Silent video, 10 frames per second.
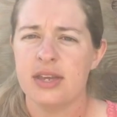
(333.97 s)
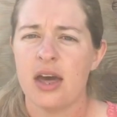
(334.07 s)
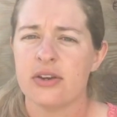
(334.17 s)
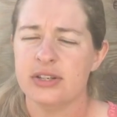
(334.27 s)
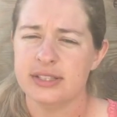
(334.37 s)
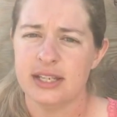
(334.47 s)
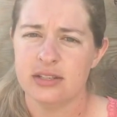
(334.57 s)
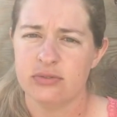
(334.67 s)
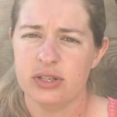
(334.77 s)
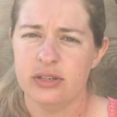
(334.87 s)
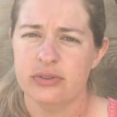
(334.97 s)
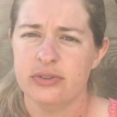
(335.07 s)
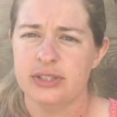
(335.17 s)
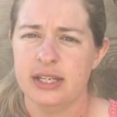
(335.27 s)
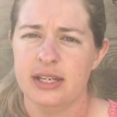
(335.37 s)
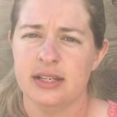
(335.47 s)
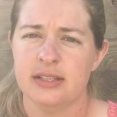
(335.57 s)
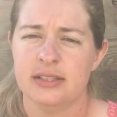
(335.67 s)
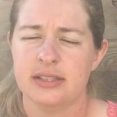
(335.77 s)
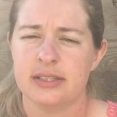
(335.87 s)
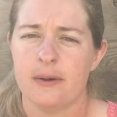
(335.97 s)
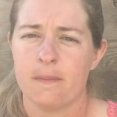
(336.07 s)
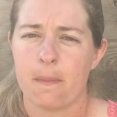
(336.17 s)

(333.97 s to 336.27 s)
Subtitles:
The other incentive we use is